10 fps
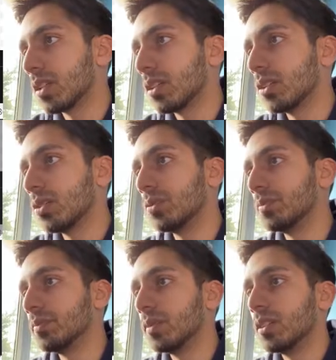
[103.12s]
Cool.
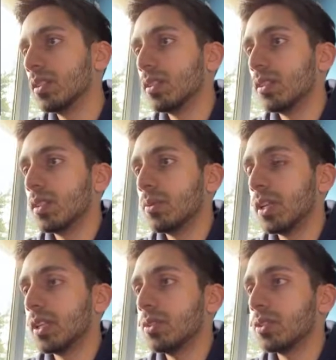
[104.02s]
What you
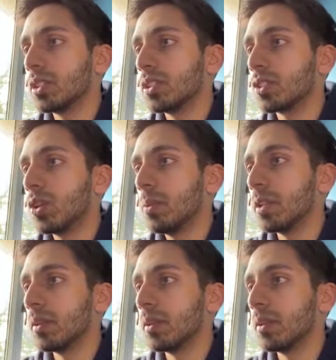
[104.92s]
can do is you can just copy the